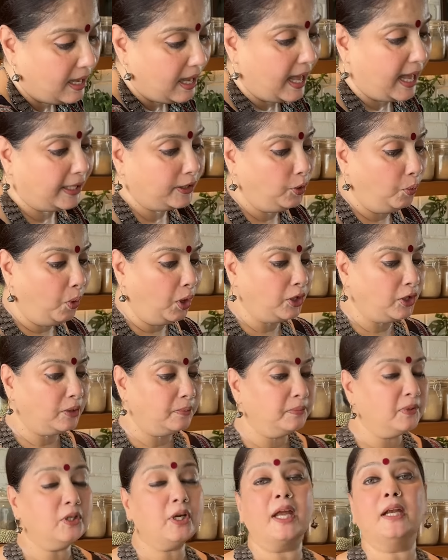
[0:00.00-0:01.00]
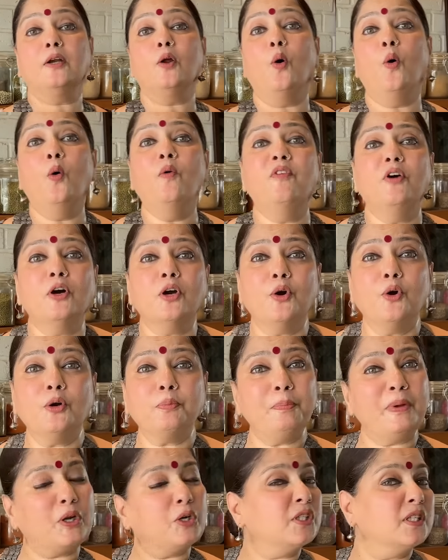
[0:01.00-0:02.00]
I don't want them to get
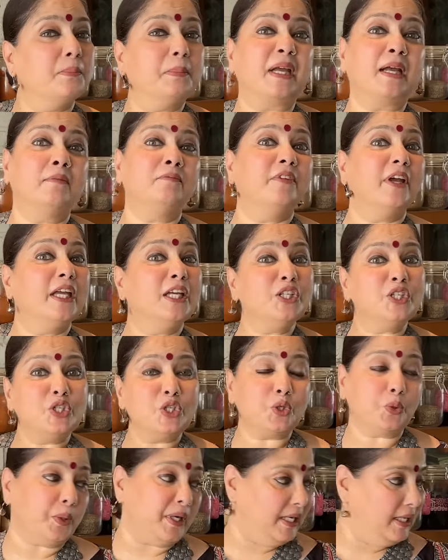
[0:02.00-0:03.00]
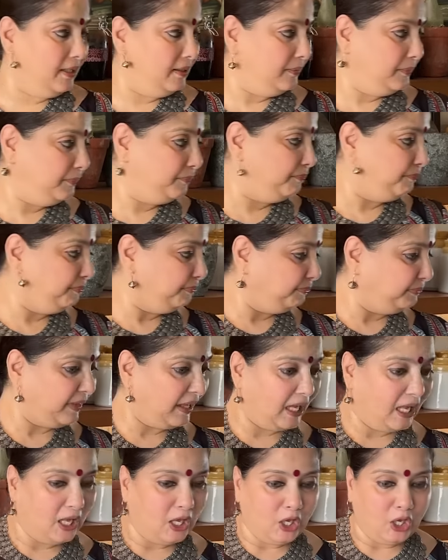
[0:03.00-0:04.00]
overcooked because they become very chewy.
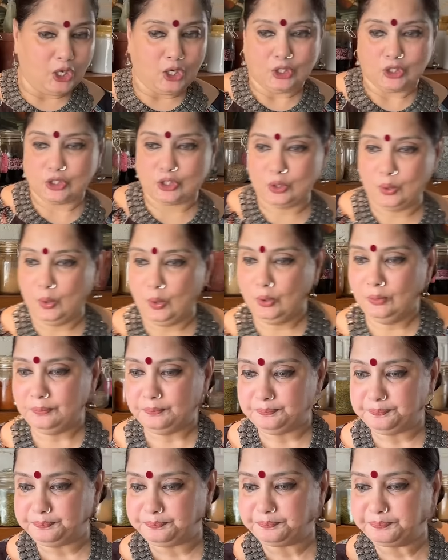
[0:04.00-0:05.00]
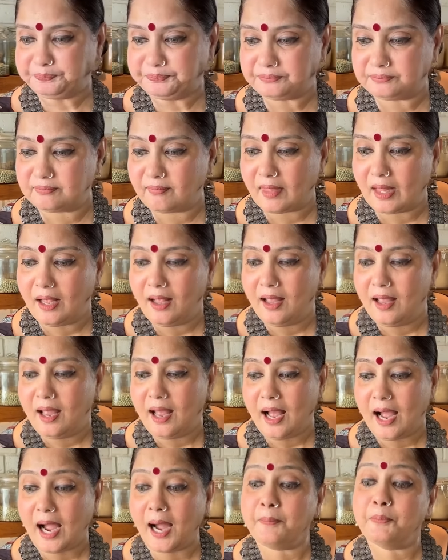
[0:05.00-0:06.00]
So
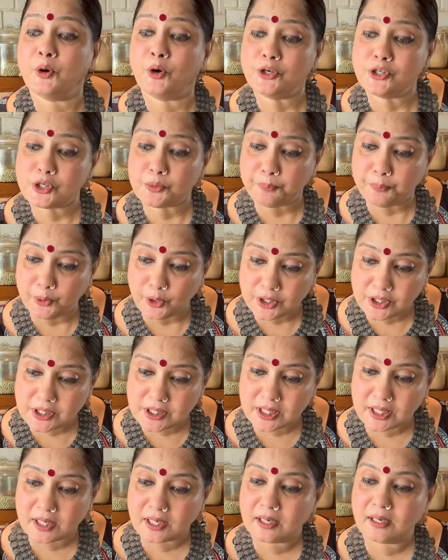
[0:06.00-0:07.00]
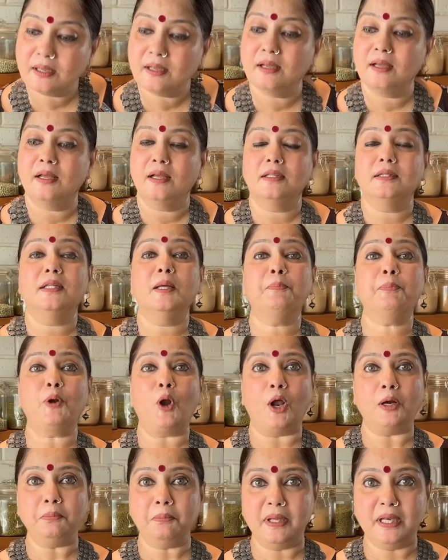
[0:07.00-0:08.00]
I'm going to put the
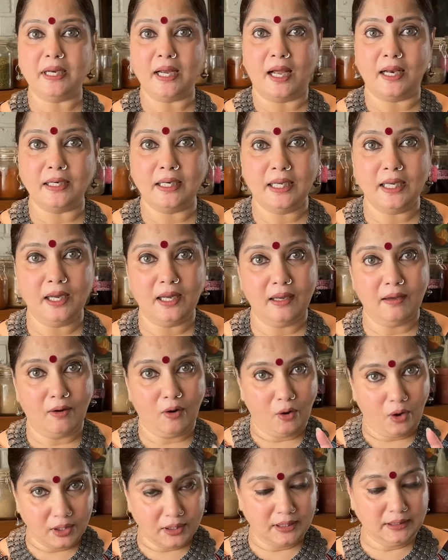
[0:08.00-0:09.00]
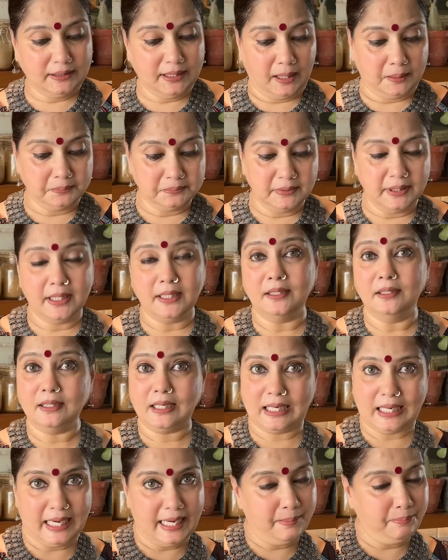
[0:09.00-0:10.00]
prawn biryani on a dum in a
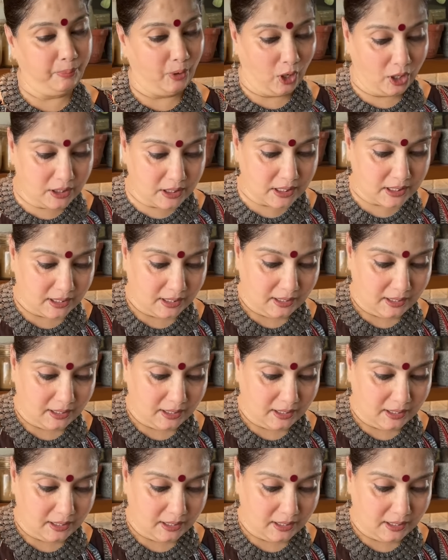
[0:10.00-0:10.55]
clay pot.